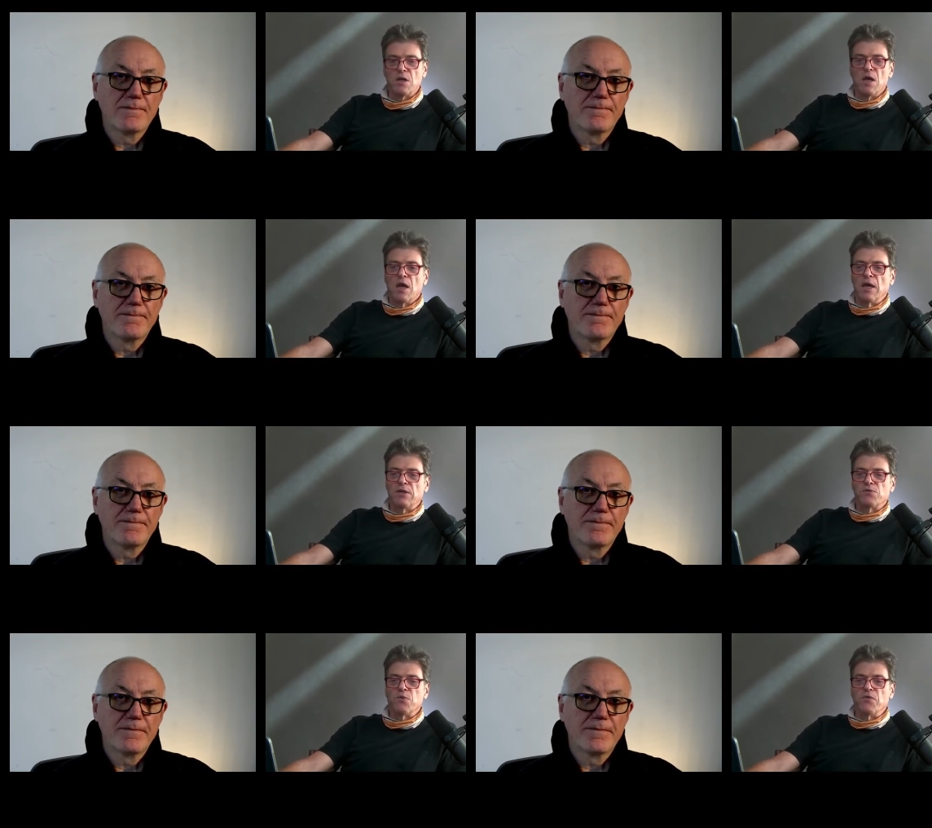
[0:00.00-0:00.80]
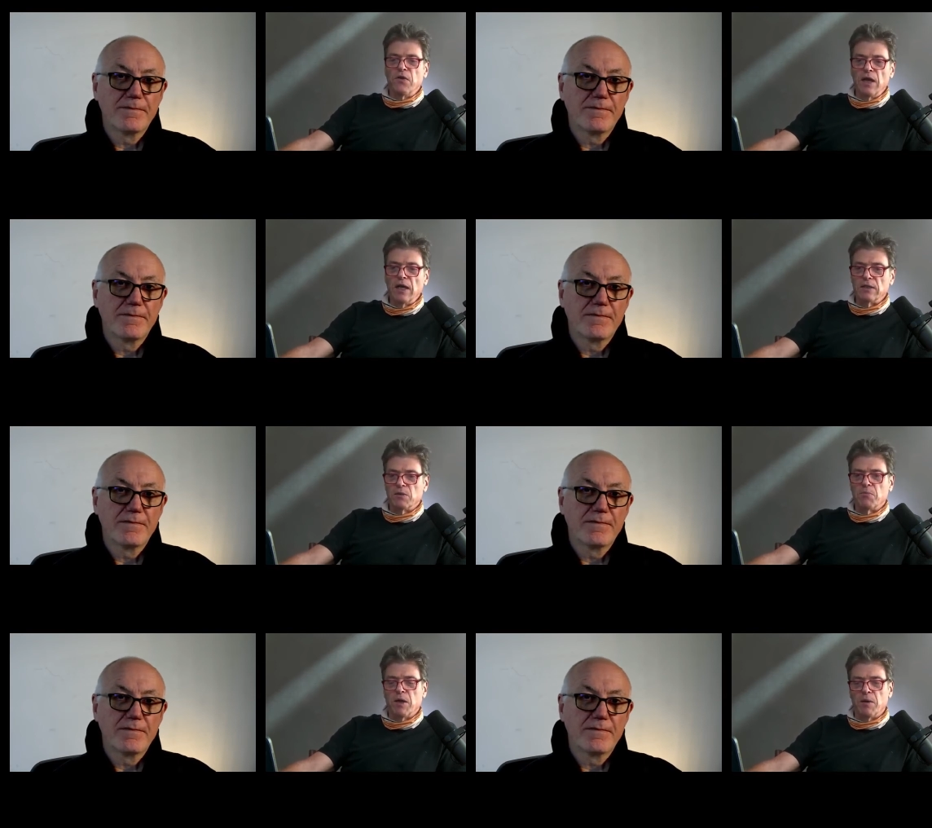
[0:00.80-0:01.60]
Speaker 1: he's revealing to
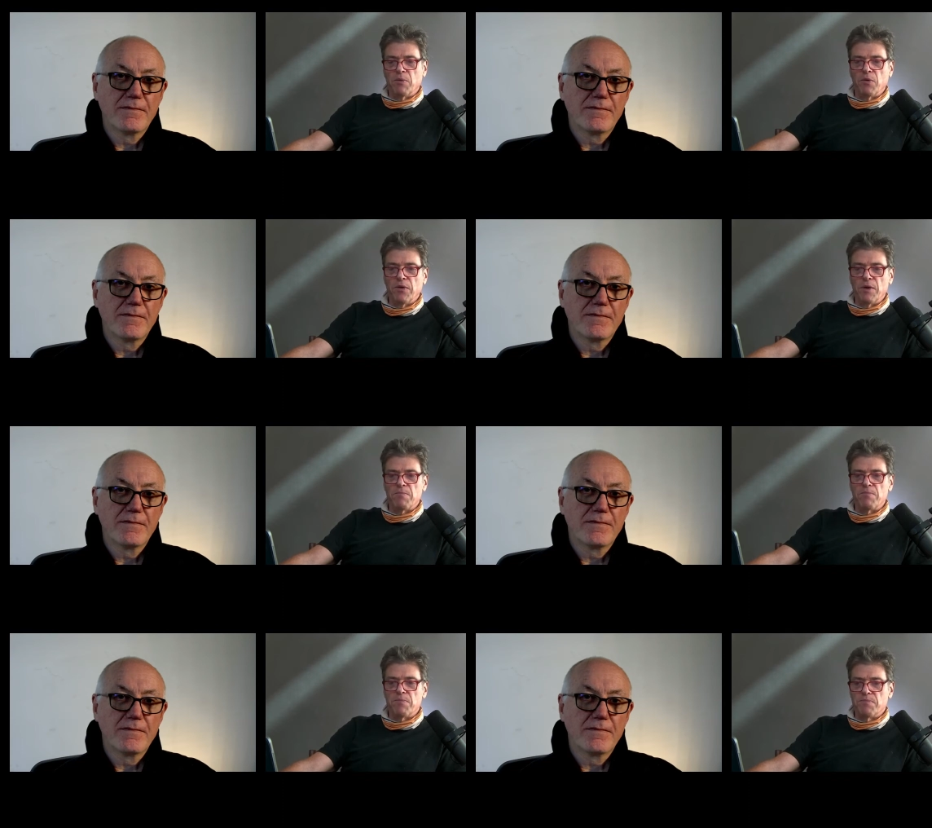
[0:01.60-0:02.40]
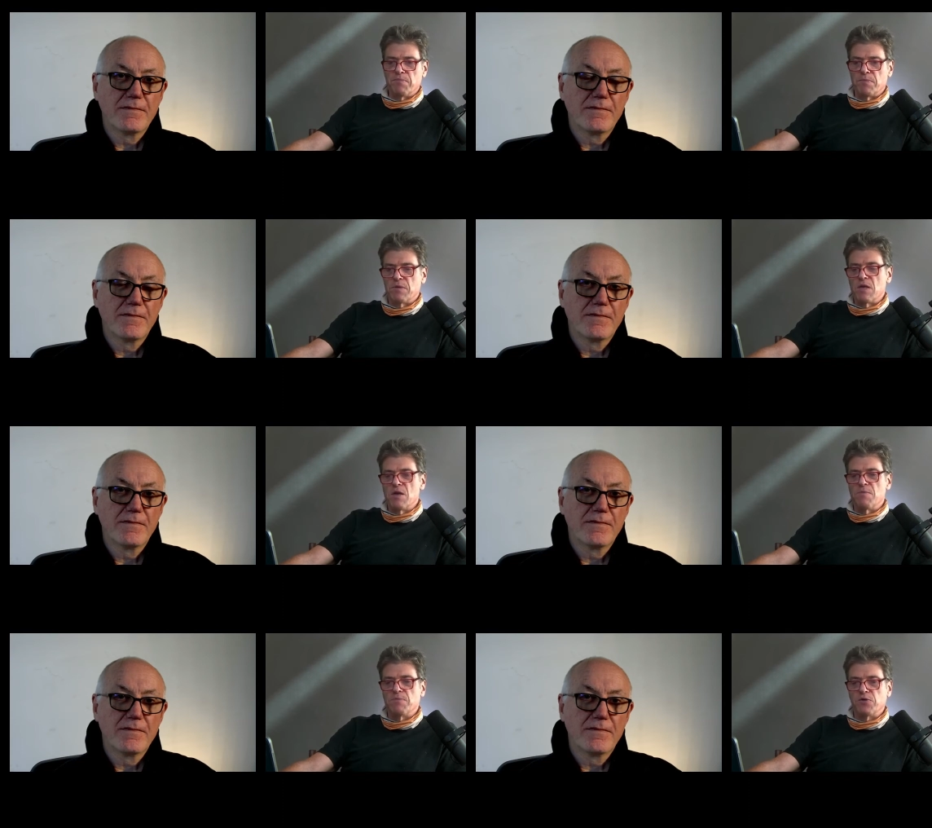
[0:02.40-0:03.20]
people the the
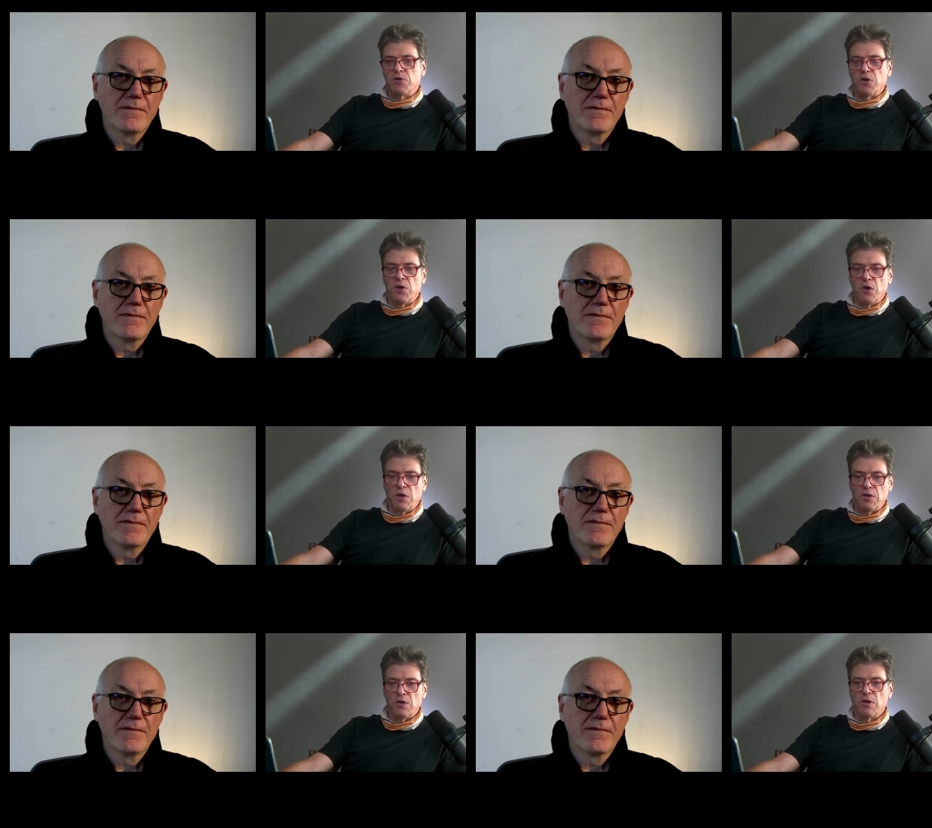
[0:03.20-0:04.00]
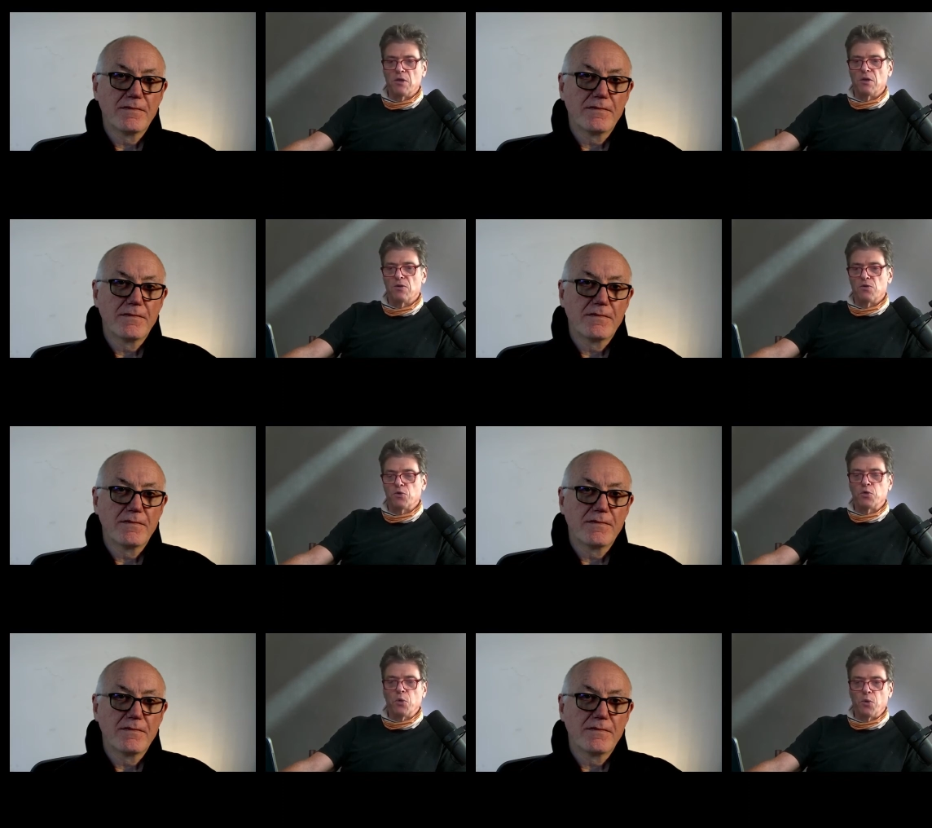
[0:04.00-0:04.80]
absurd
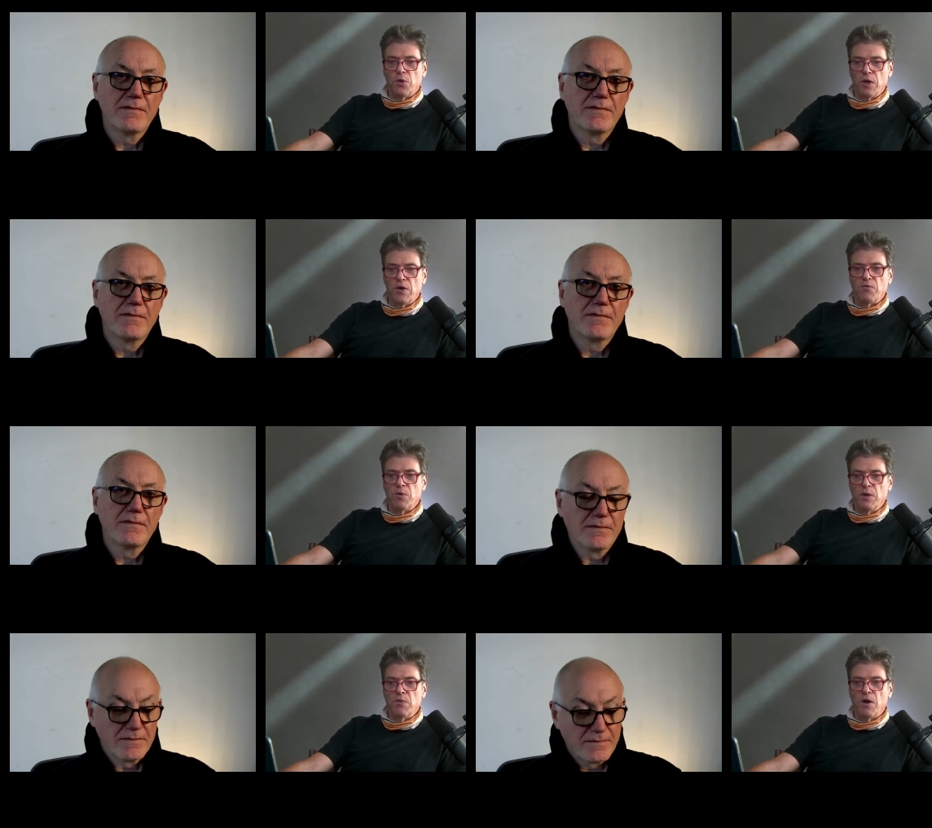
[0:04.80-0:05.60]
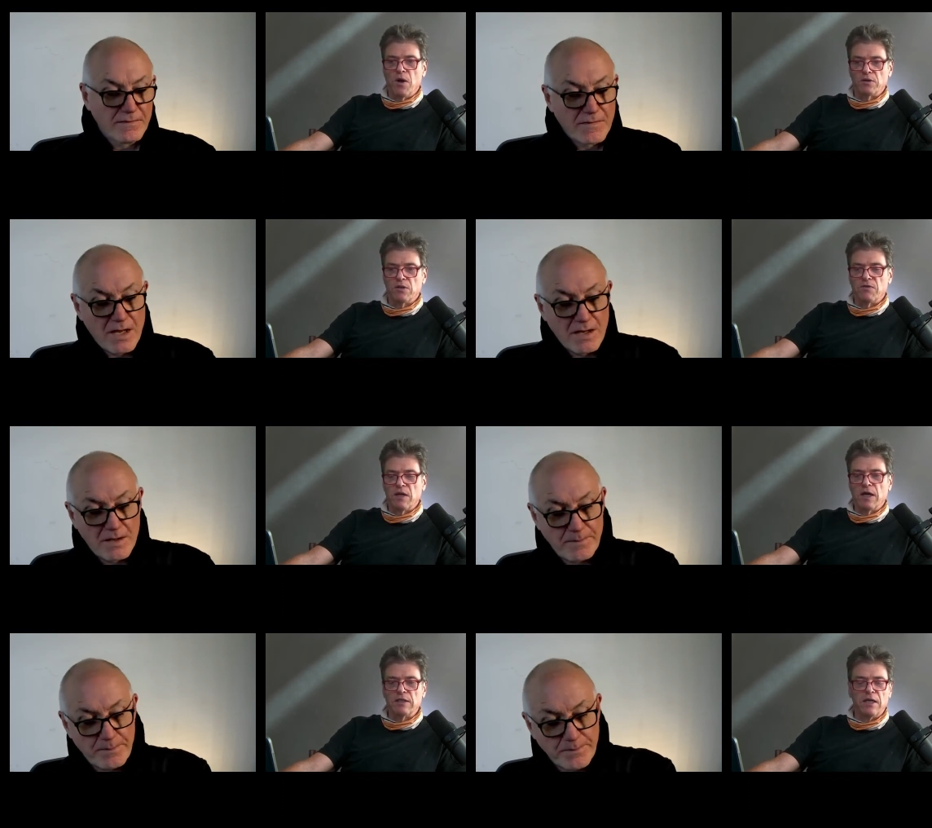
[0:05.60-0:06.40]
story of WeWorks of an
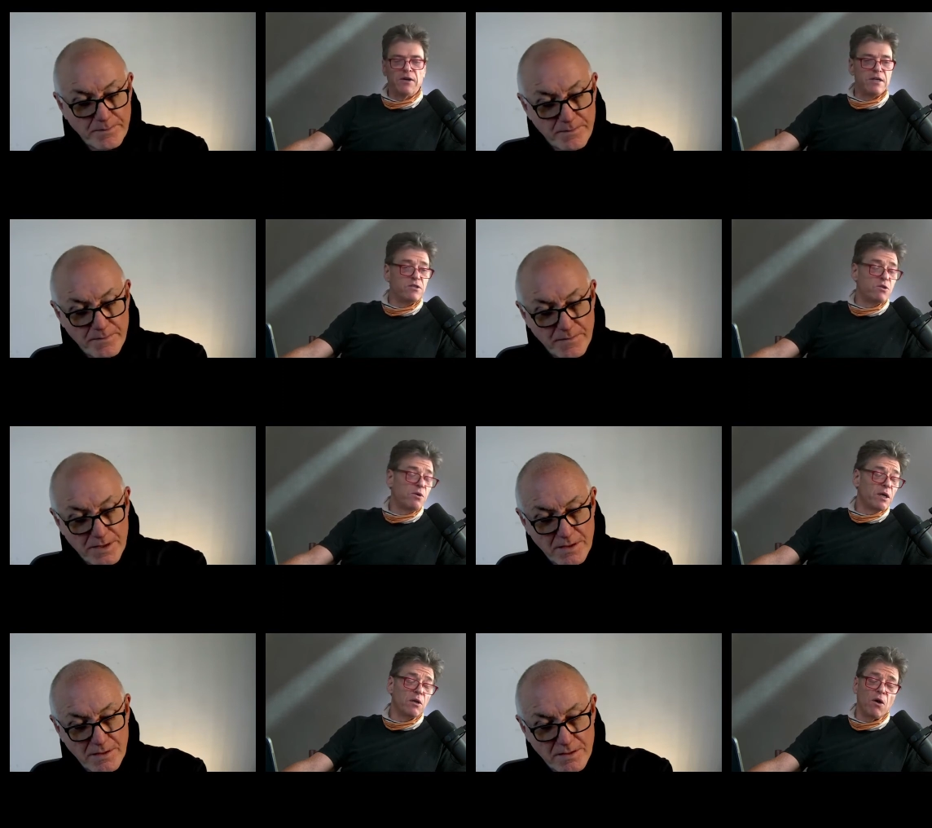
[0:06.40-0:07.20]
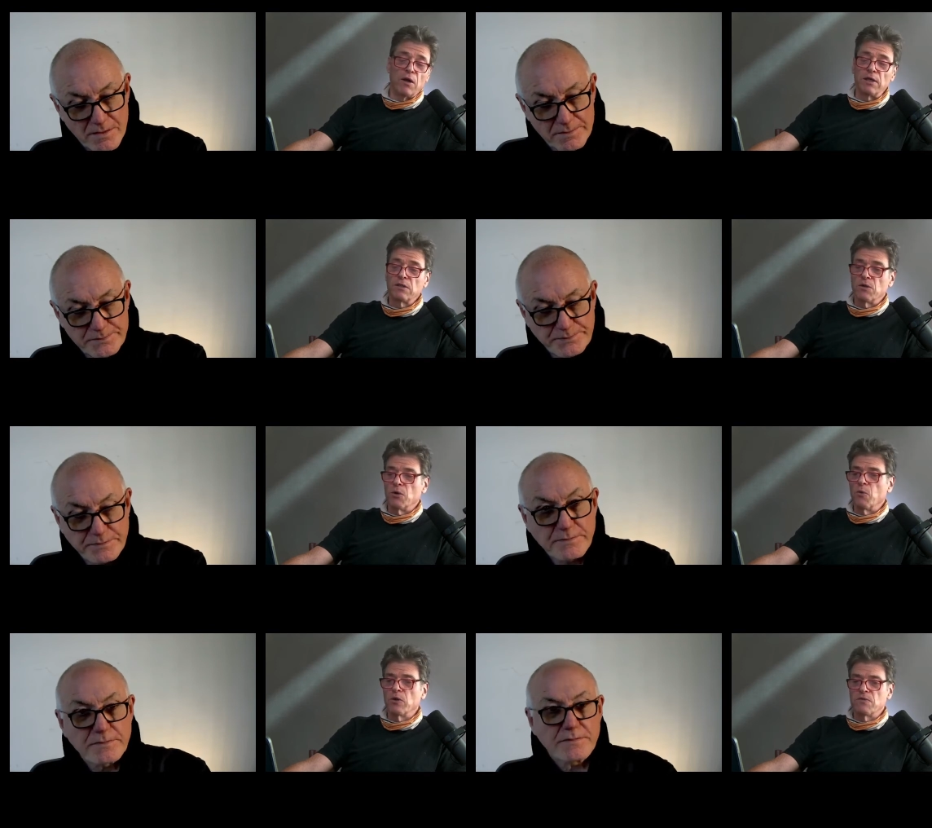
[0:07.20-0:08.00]
idea, as you acknowledge, that
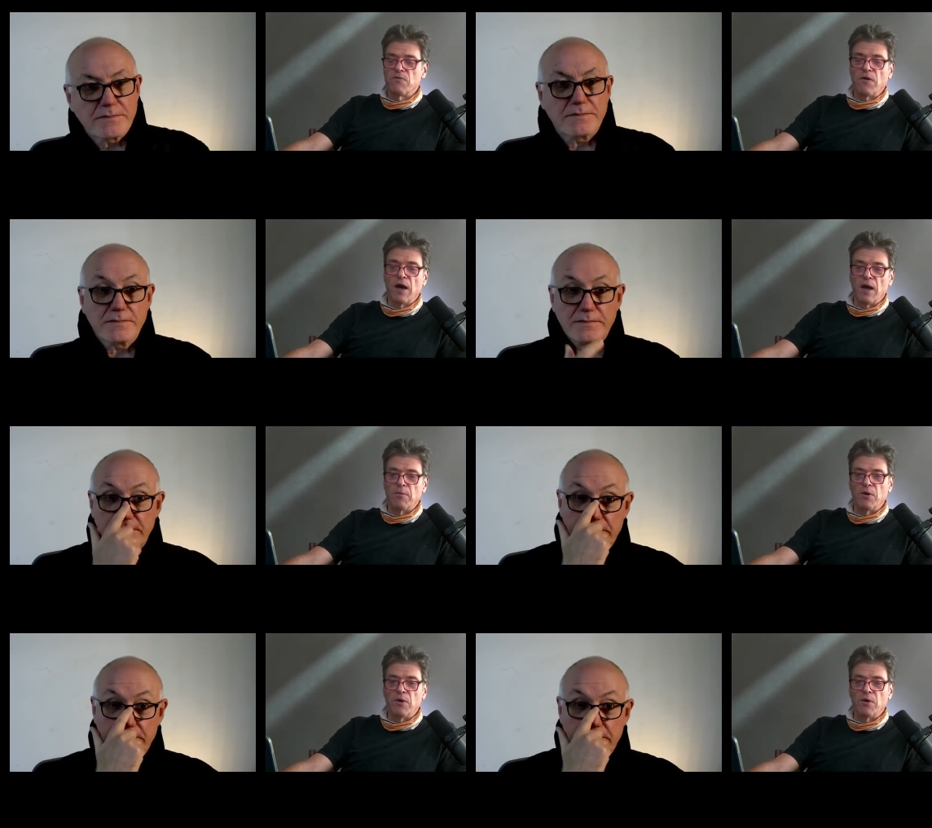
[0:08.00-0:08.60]
wasn't viable.